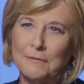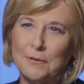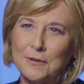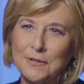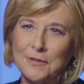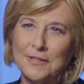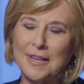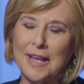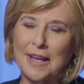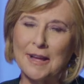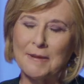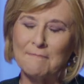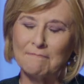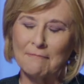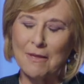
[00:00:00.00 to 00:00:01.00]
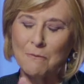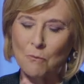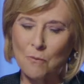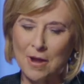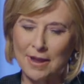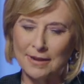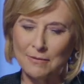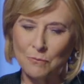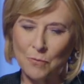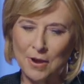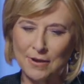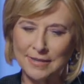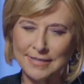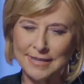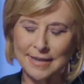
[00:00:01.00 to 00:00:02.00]
verse 11,
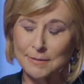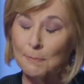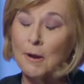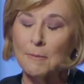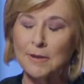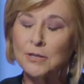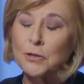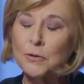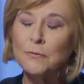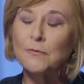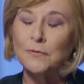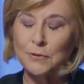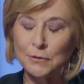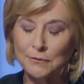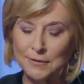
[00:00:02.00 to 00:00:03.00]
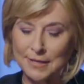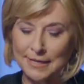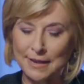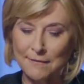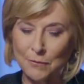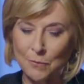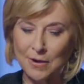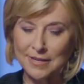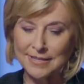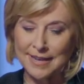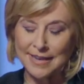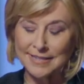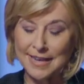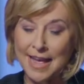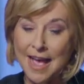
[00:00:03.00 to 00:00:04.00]
where it
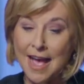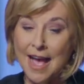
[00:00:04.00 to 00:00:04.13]
says,